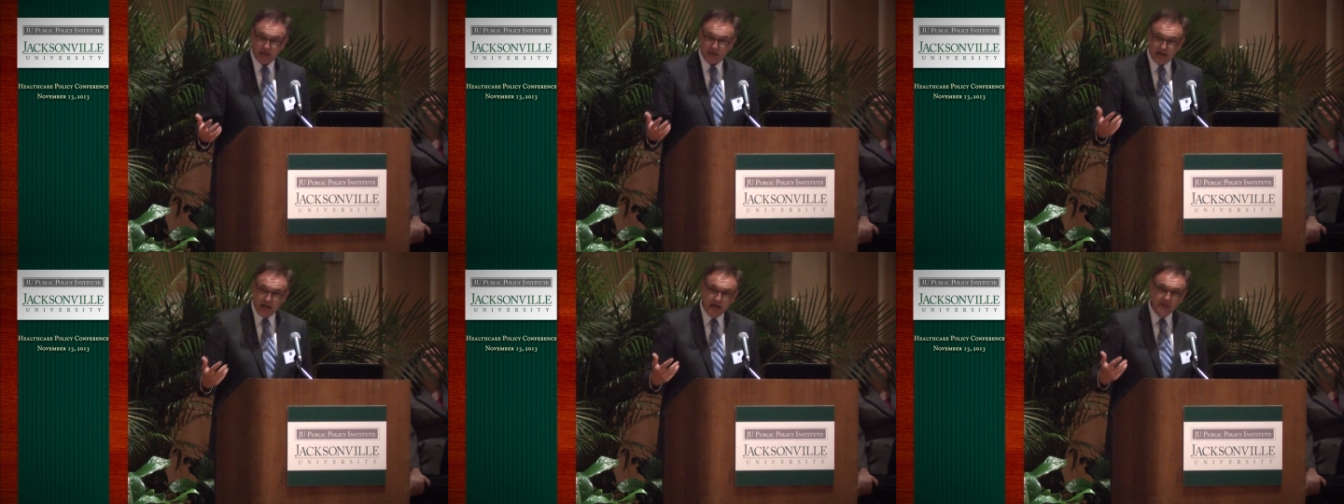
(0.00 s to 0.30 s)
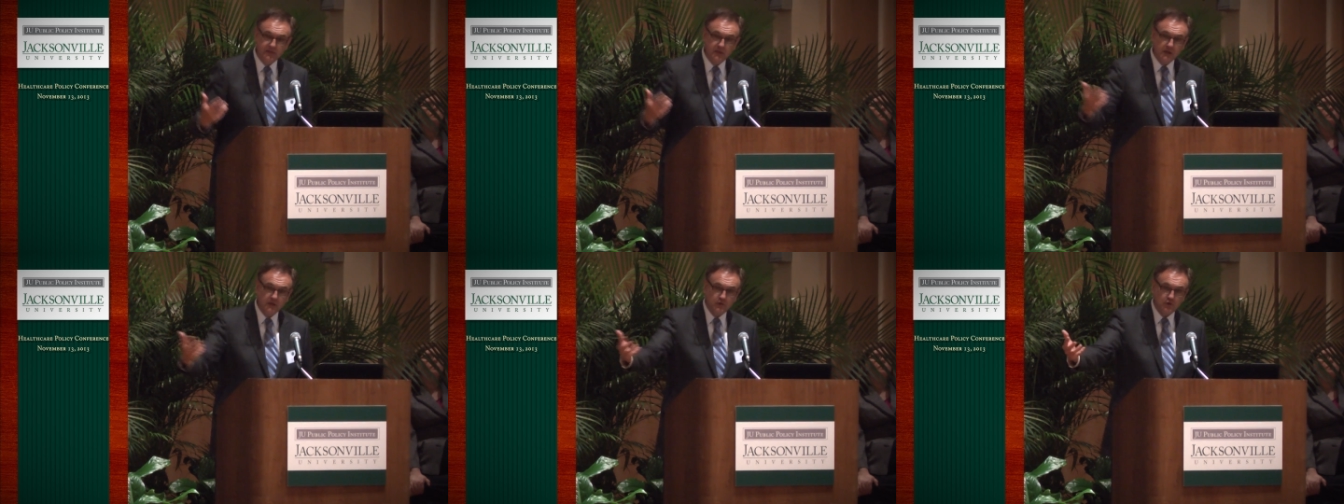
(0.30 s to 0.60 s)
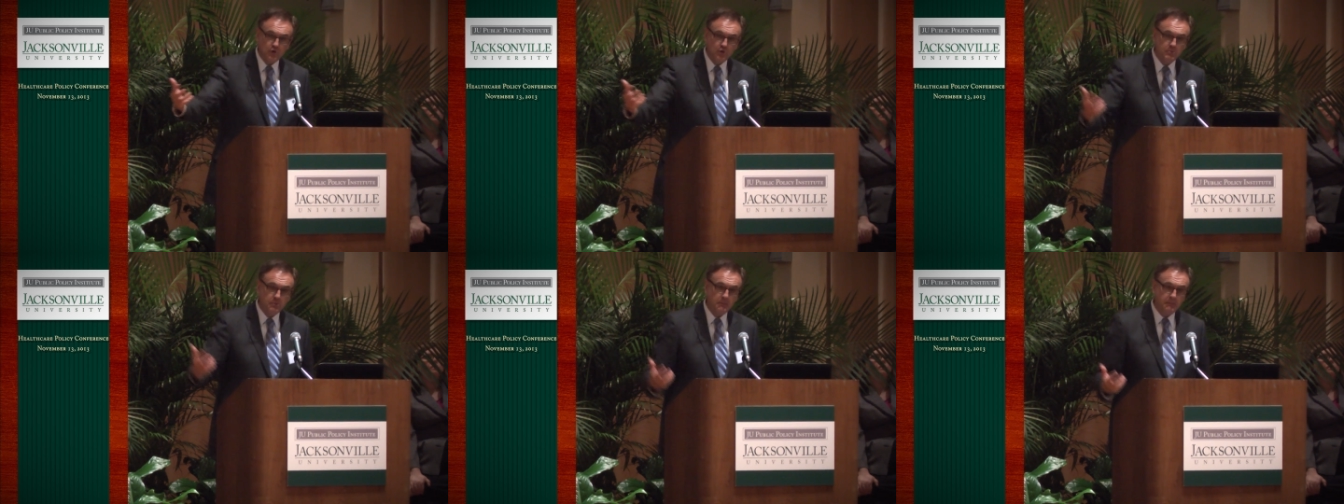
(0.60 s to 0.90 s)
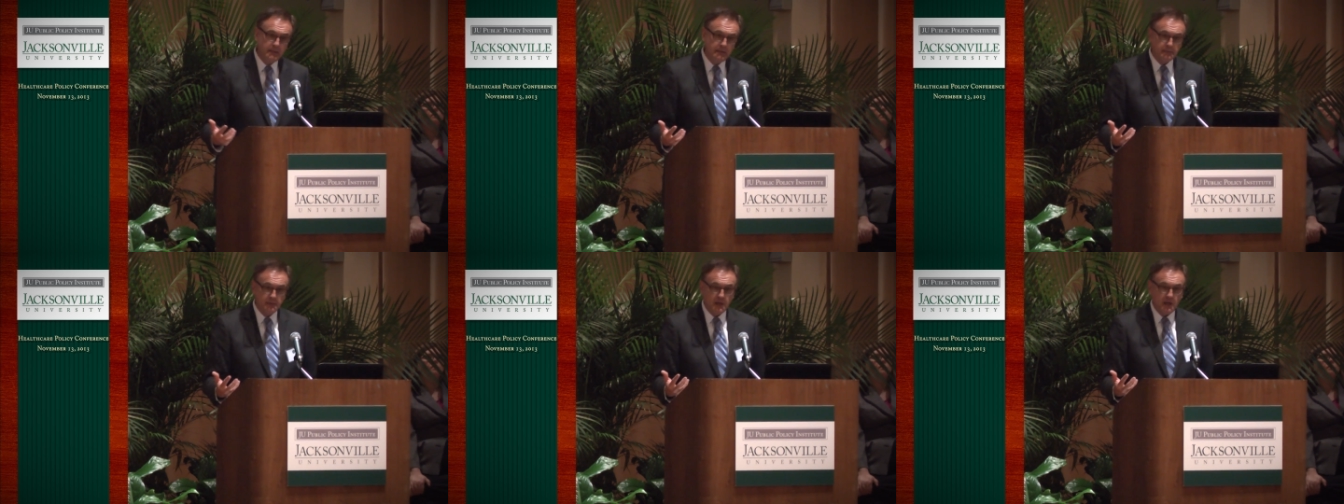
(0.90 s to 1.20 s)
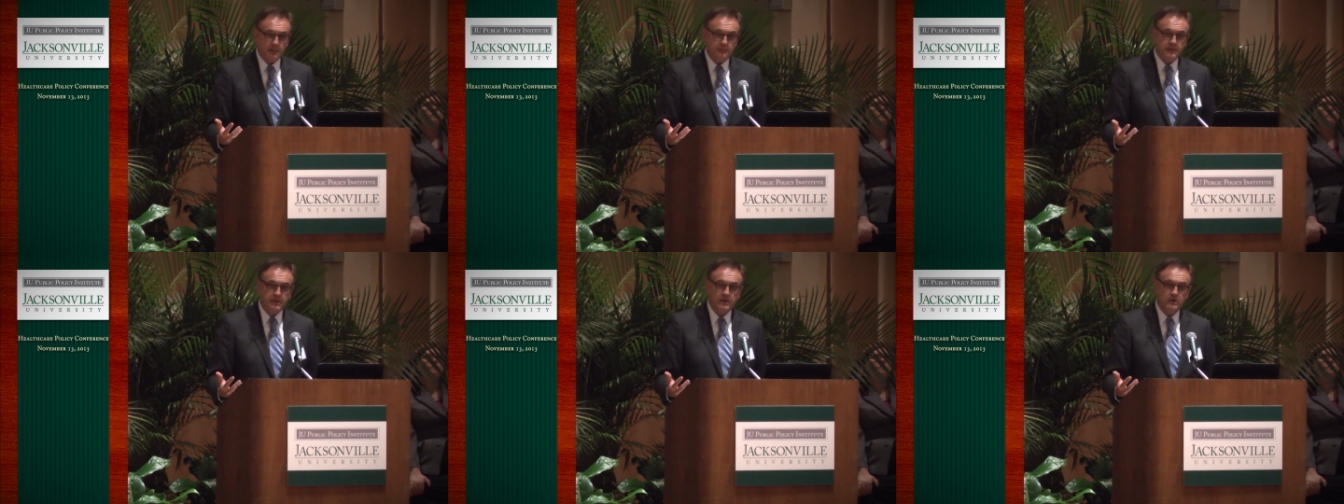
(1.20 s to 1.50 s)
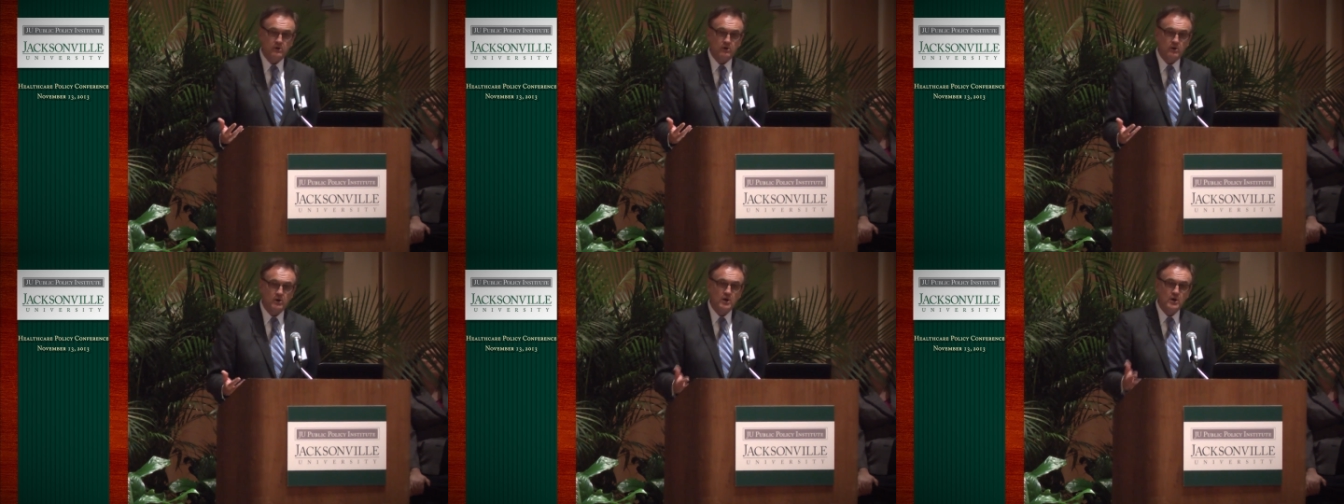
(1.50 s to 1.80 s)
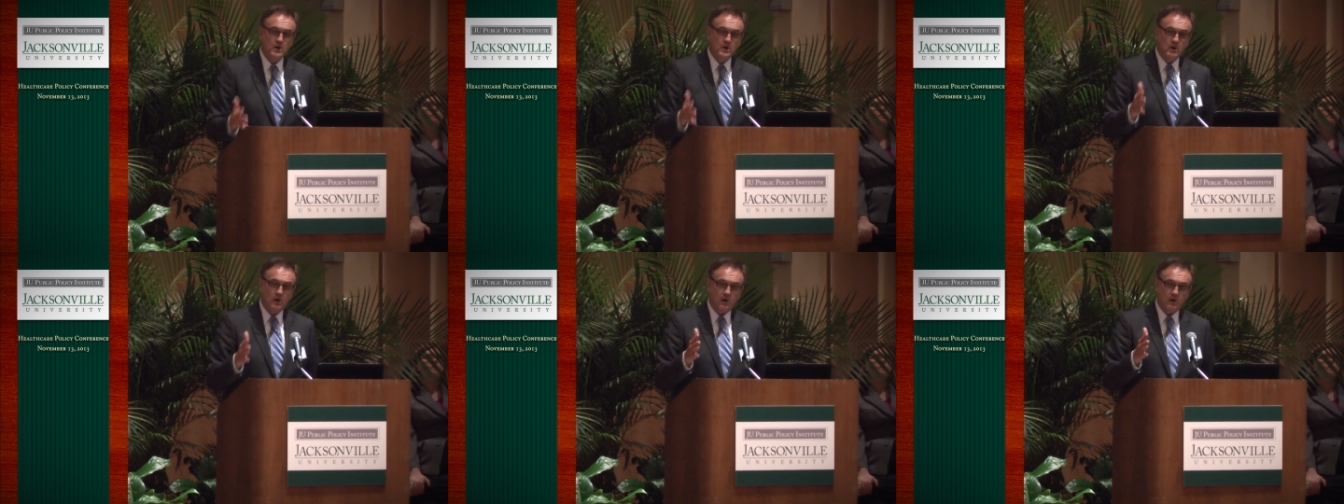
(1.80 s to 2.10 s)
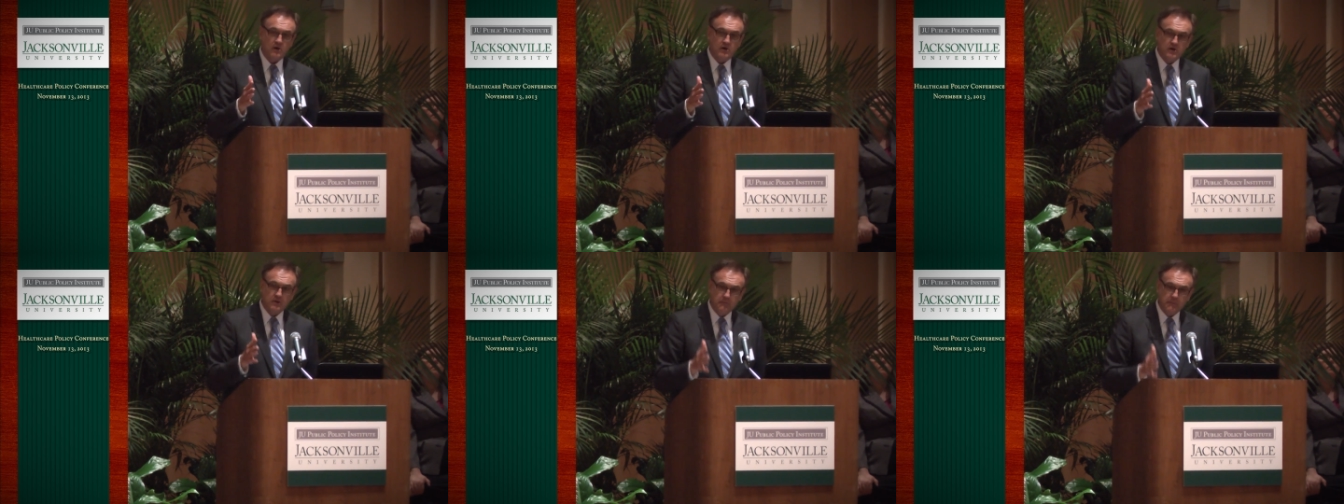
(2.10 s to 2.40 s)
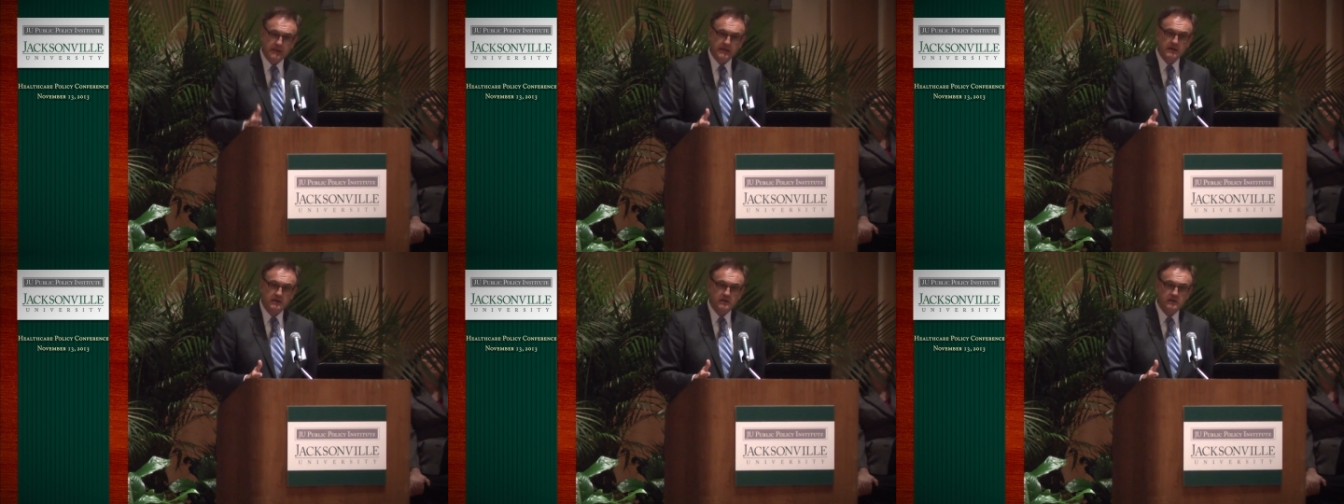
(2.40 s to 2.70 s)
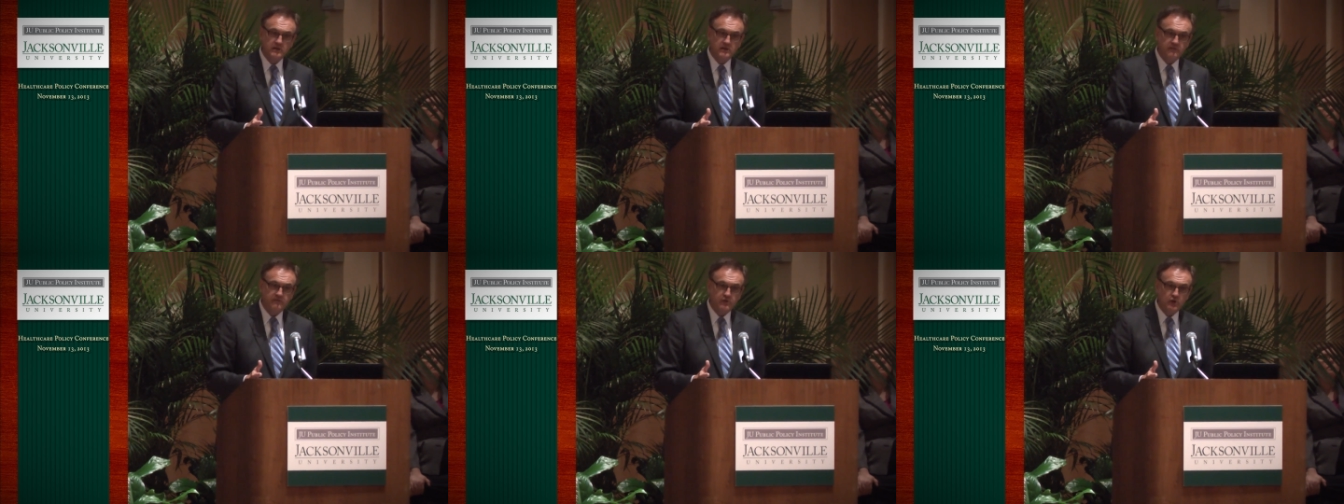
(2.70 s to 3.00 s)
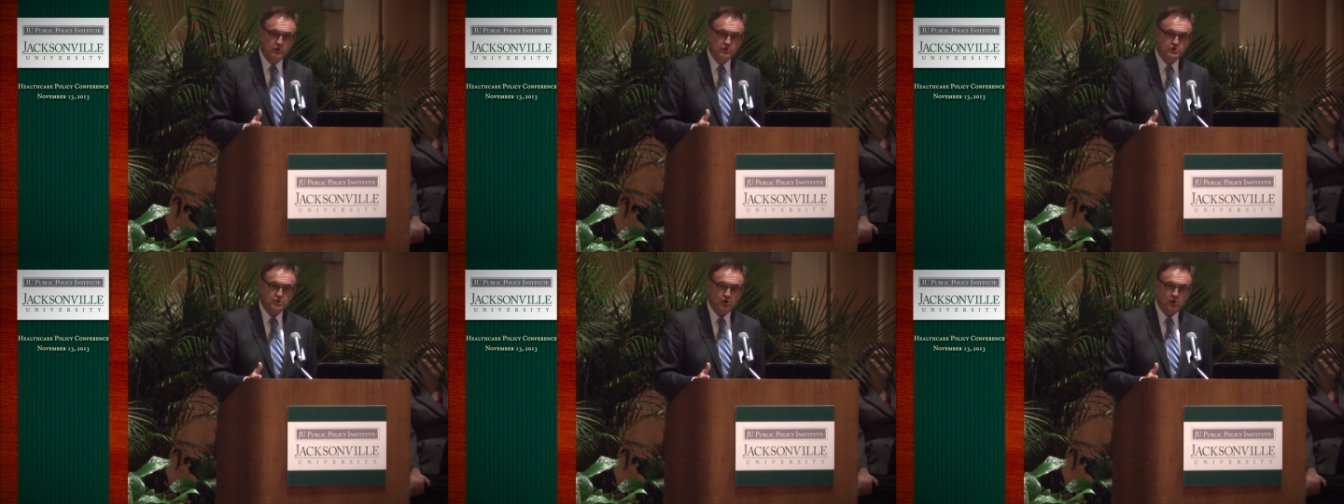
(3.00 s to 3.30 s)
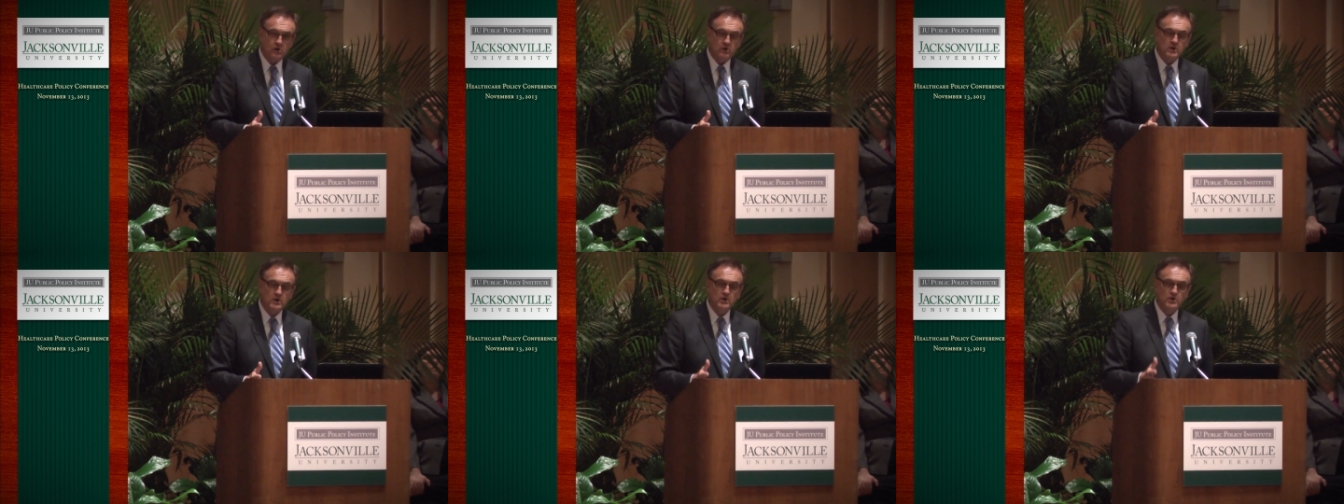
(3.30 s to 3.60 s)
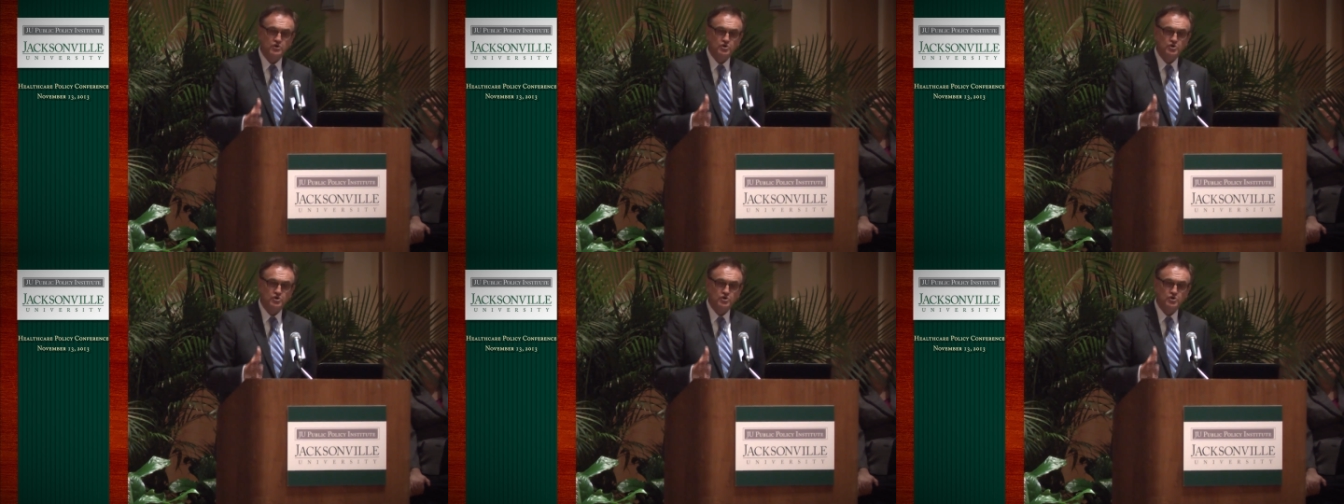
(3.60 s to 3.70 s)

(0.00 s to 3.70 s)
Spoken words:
And I think the group of people up here are committed in the future